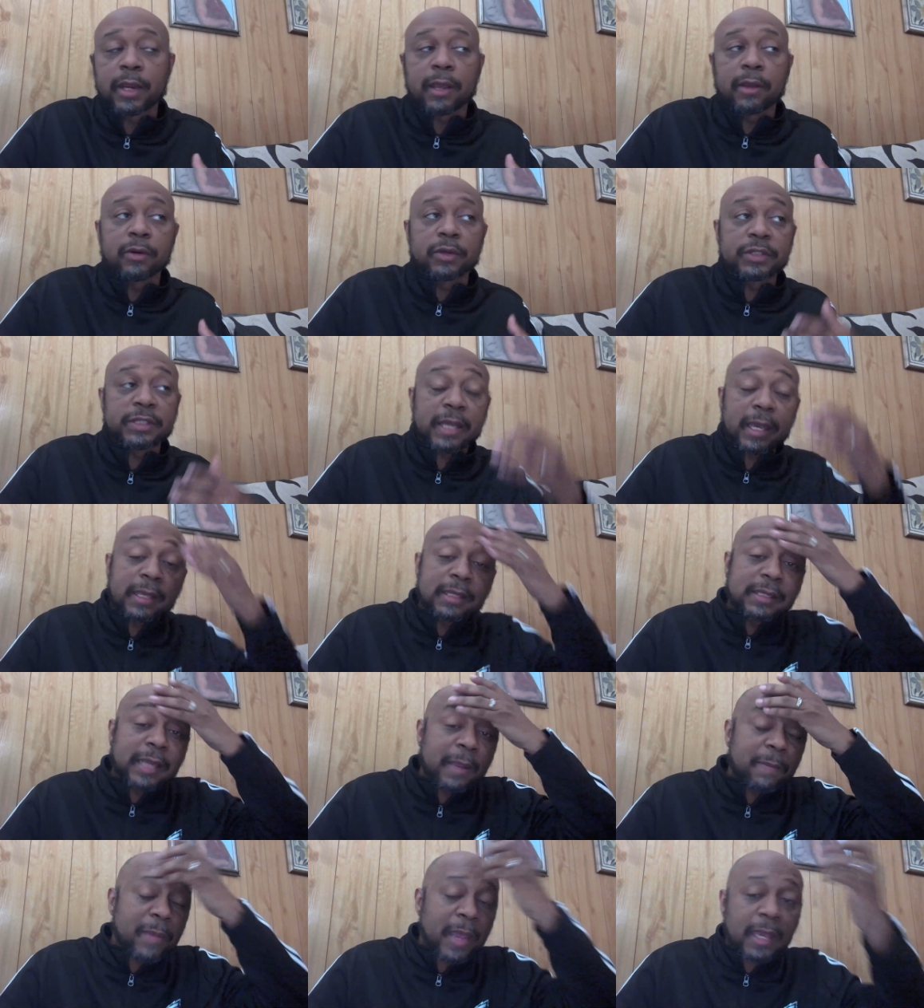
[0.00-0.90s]
They'll say
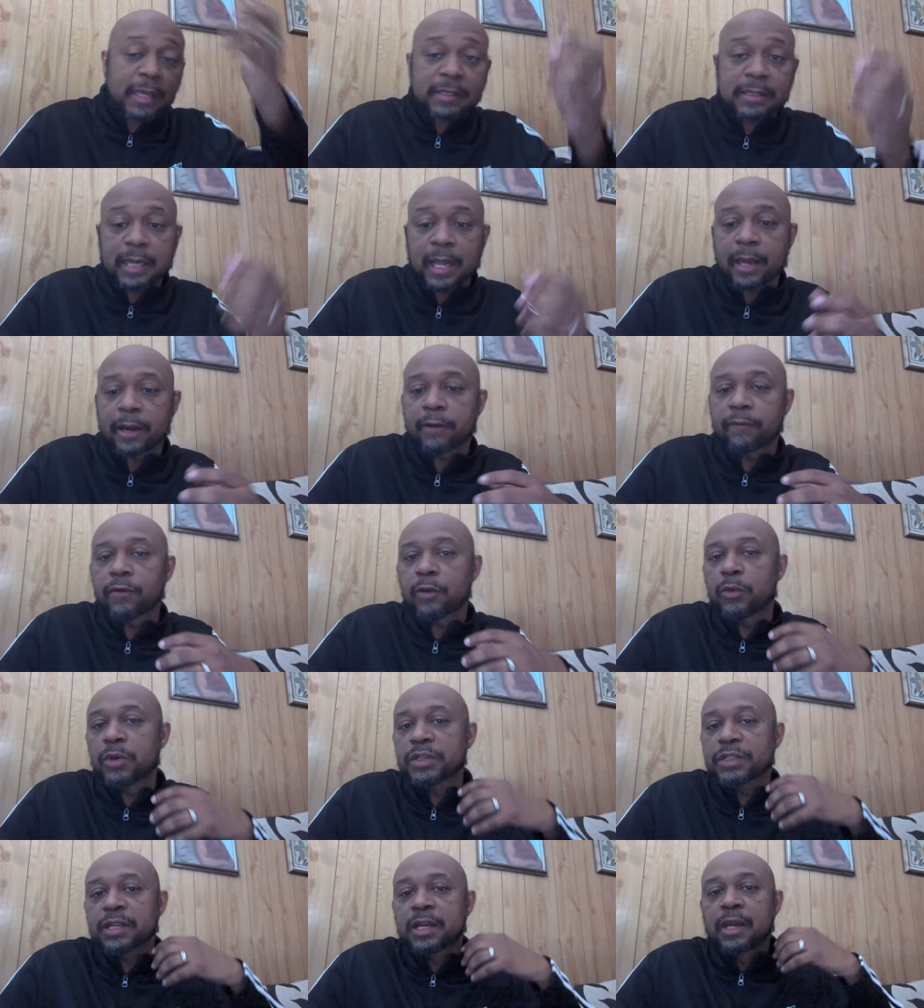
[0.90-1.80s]
it's like manslaughter if it
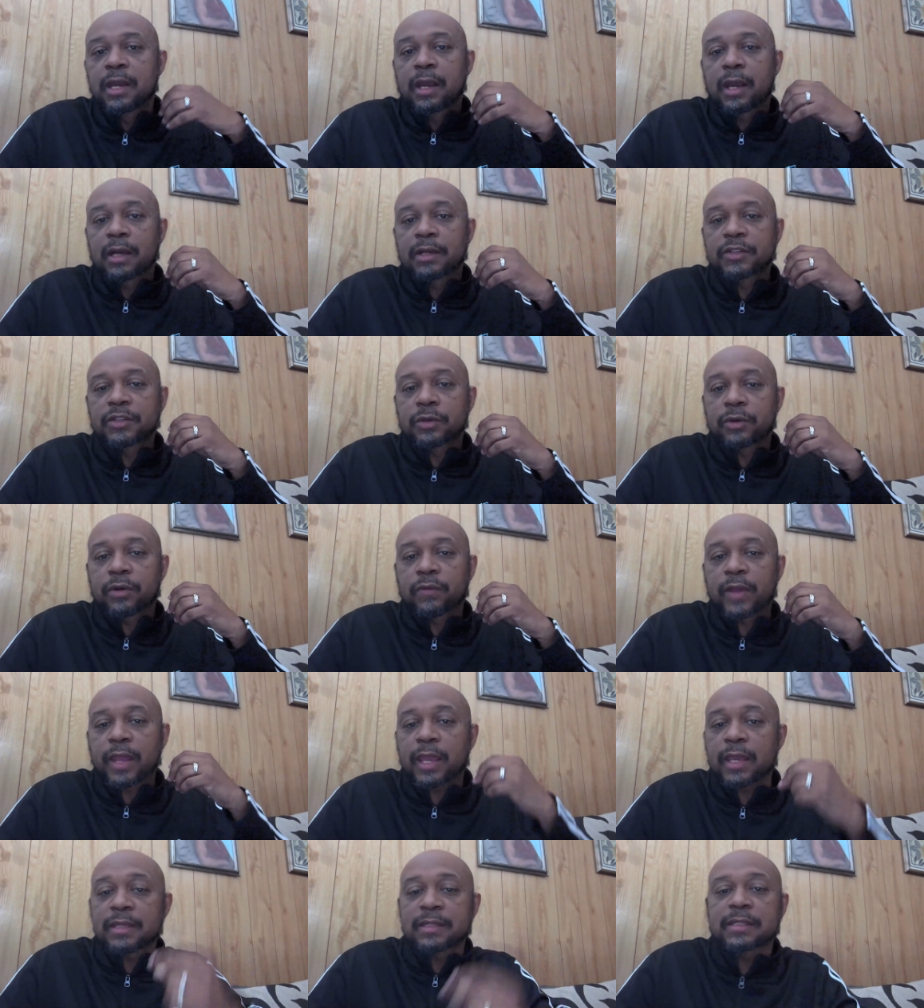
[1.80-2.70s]
was a sort of
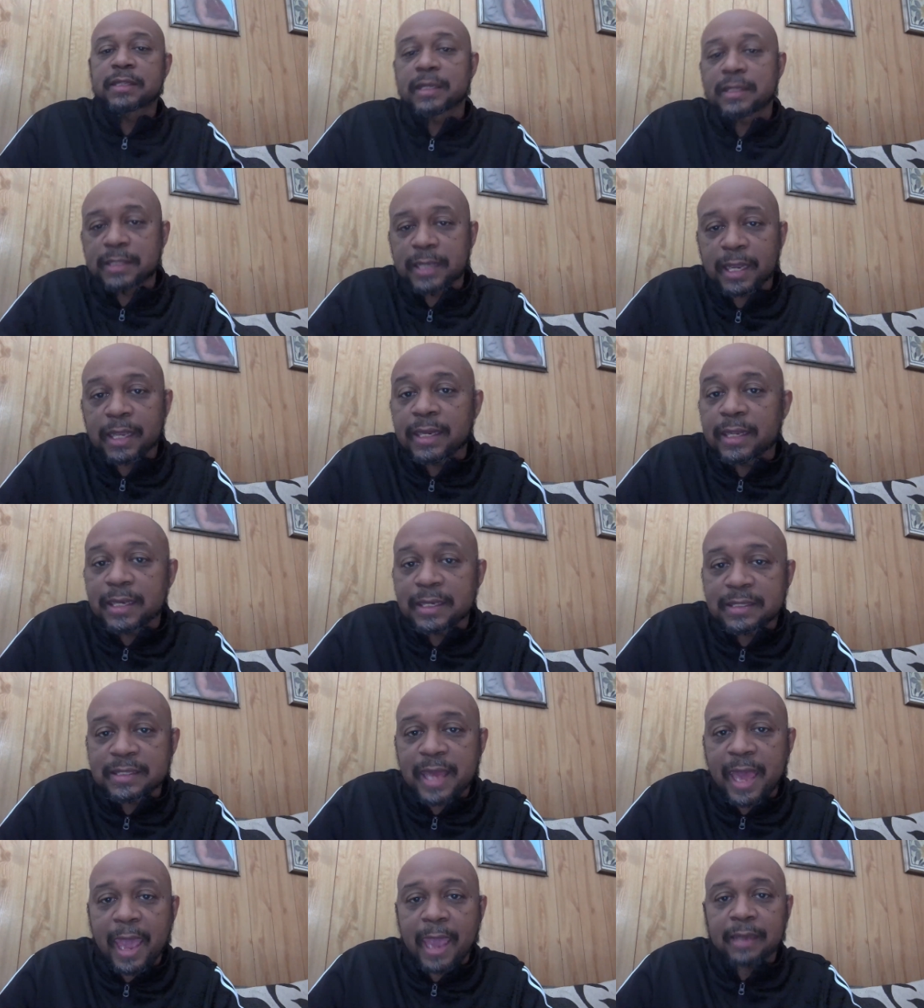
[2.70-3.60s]
an
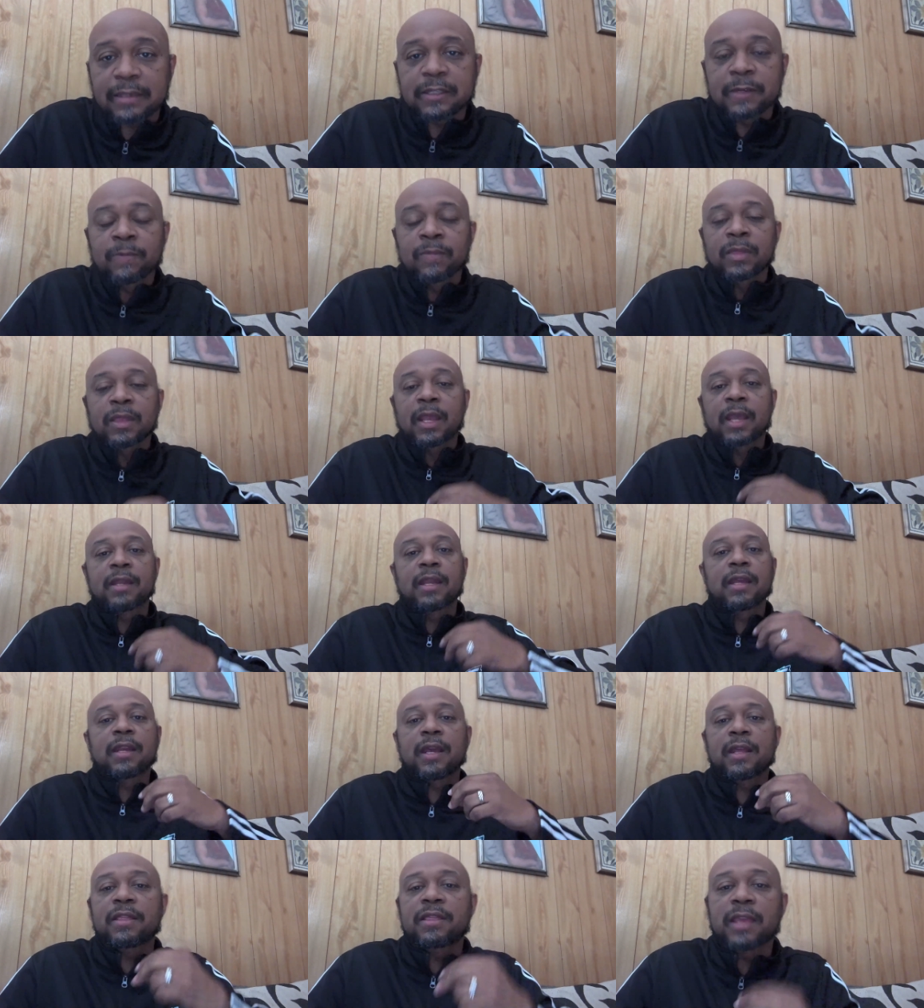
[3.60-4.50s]
instantaneous act, and
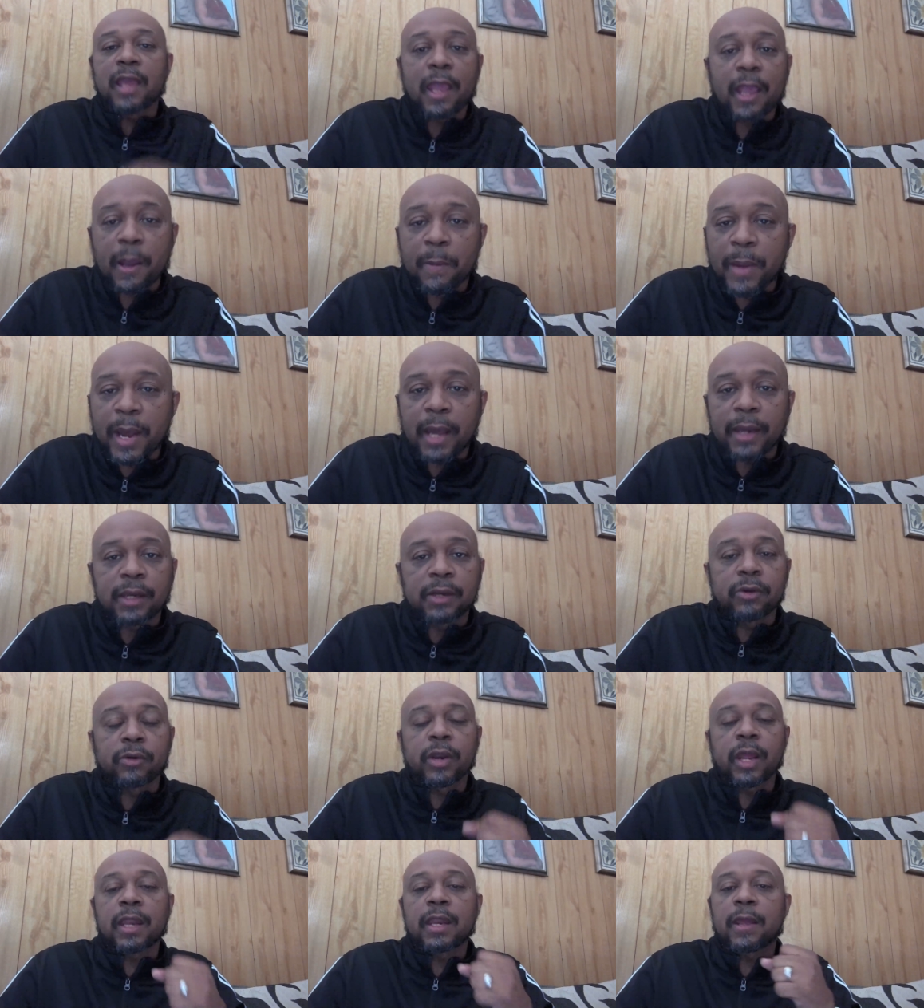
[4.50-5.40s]
they didn't think about
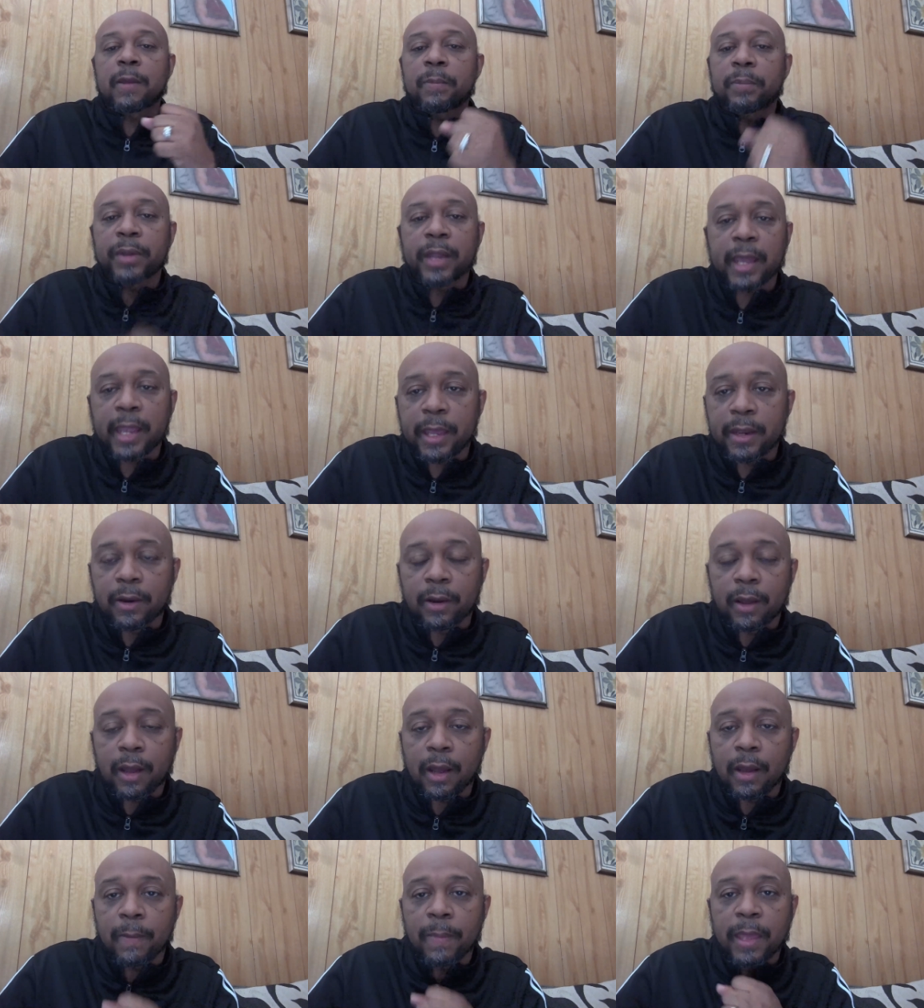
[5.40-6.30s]
it or they didn't plan.
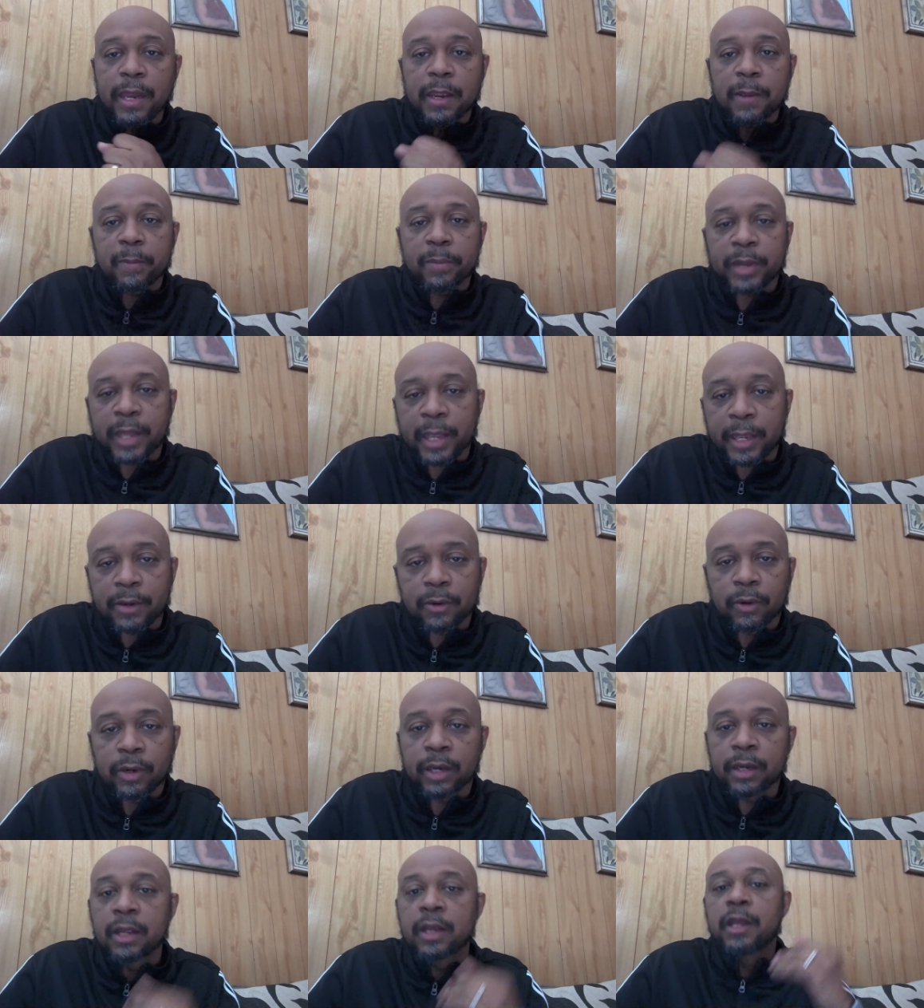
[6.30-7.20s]
Uh, they didn't plan
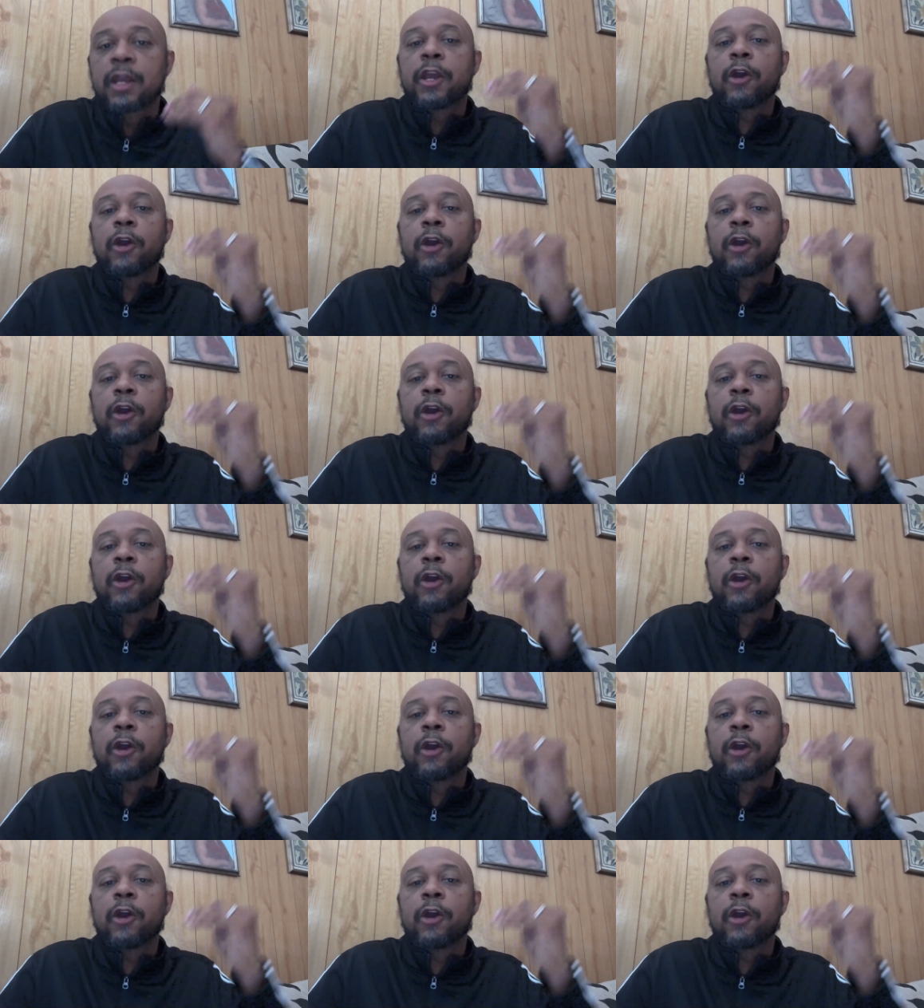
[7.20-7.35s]
on it.